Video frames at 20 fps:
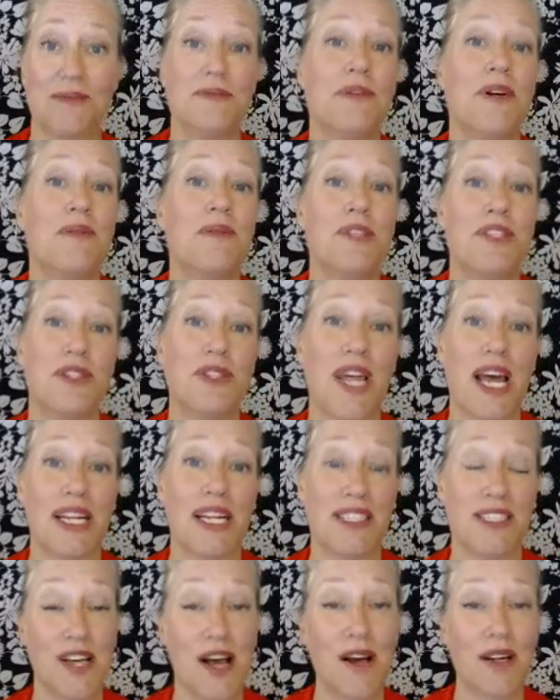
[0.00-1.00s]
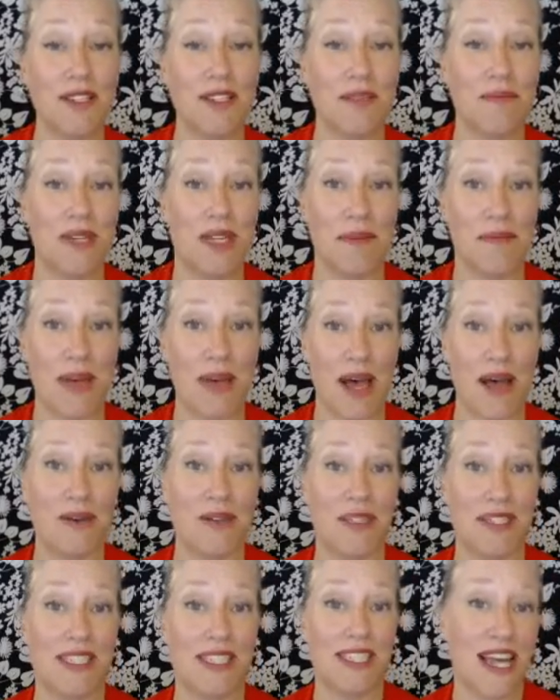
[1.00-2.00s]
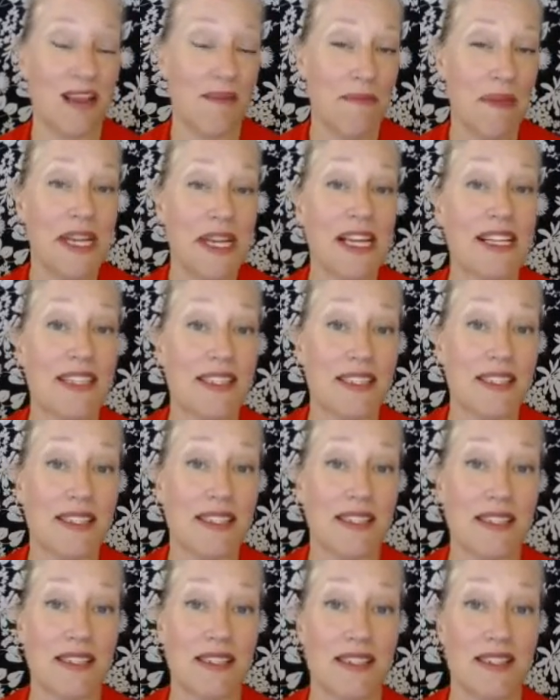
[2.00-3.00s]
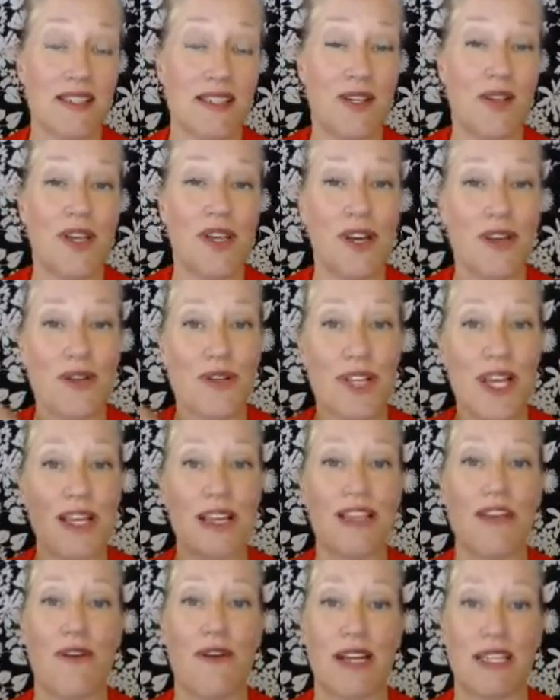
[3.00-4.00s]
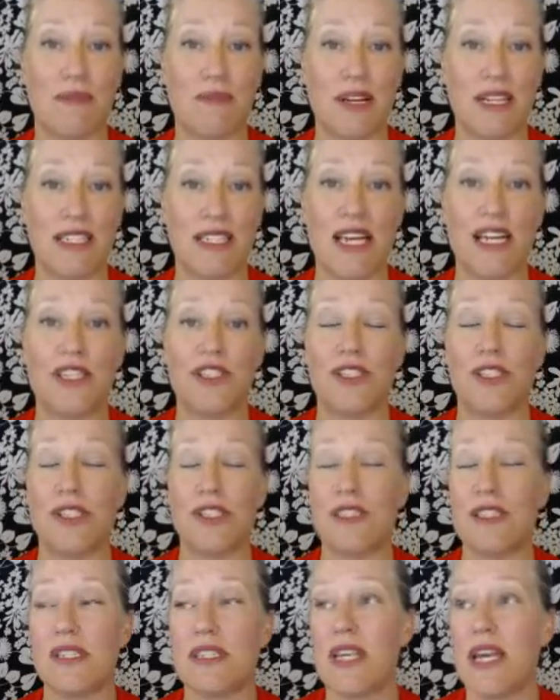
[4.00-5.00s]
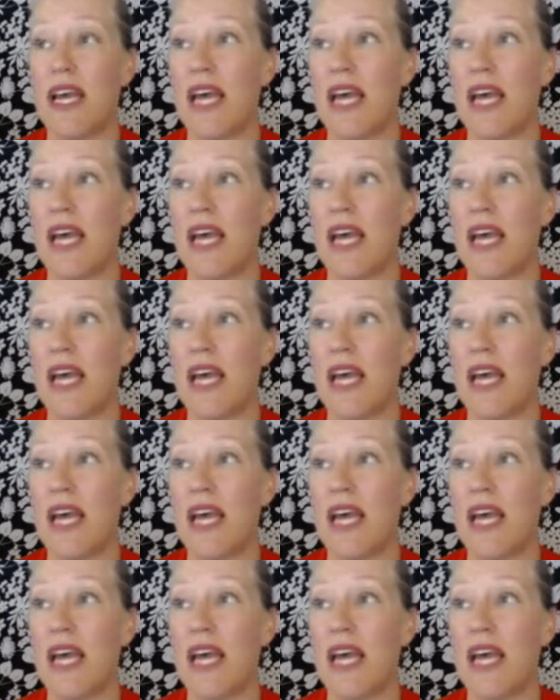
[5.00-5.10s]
What would you like to talk to me about in 10 minutes? So that you're setting their expectations.